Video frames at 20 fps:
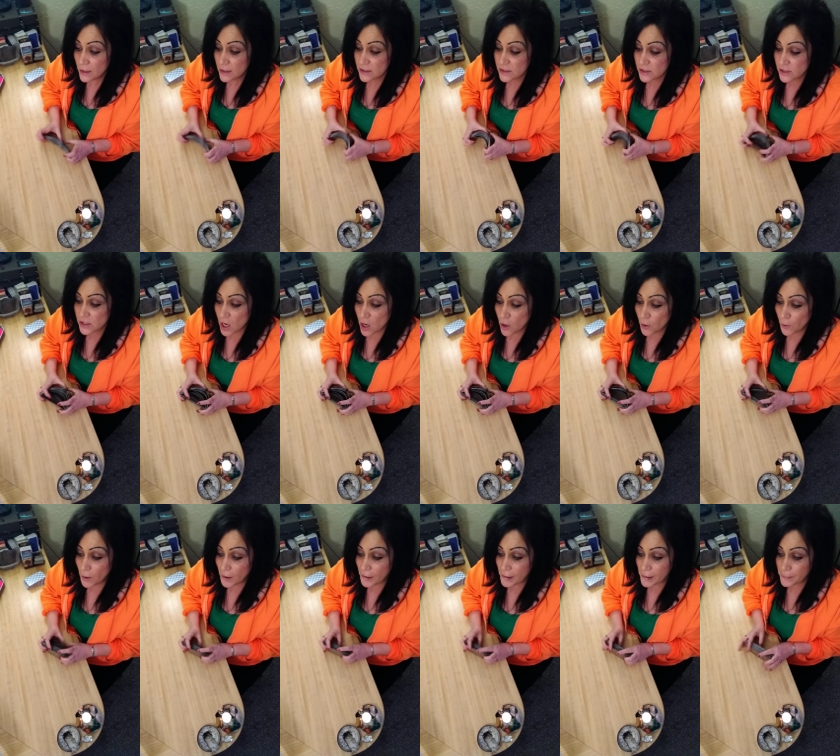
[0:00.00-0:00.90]
So
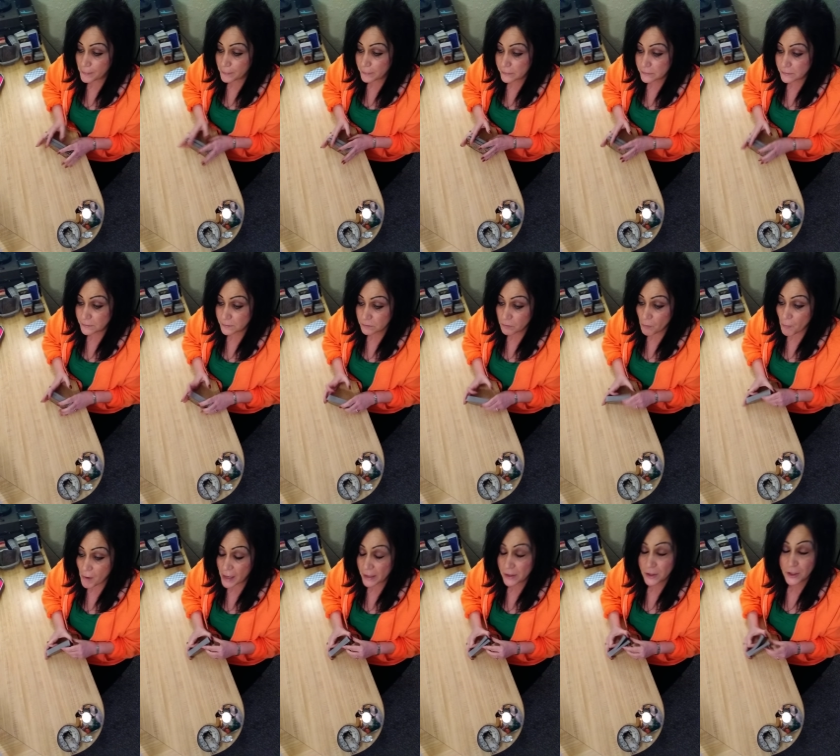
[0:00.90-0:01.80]
um,
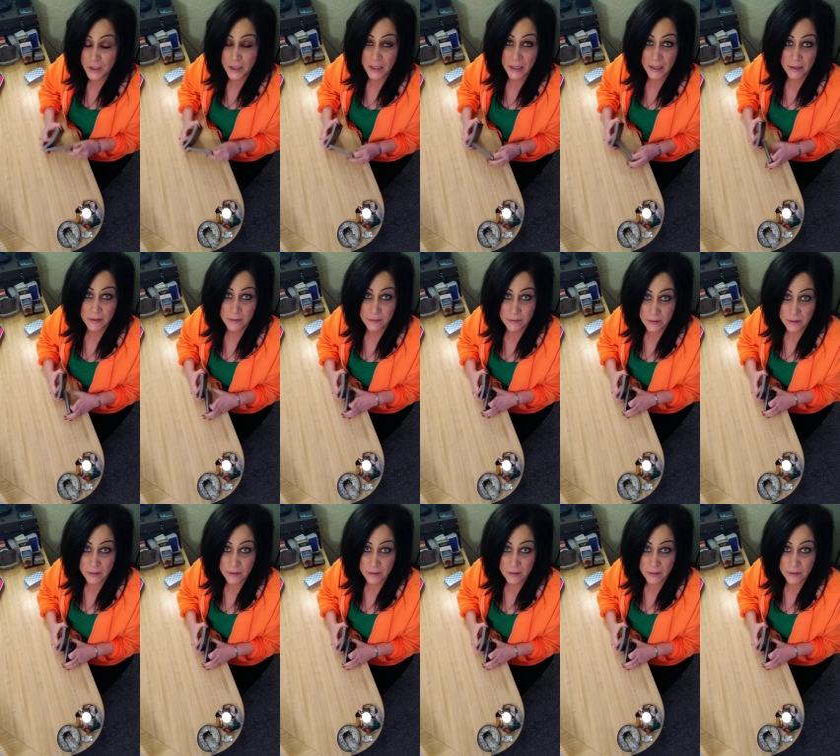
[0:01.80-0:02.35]
I look at,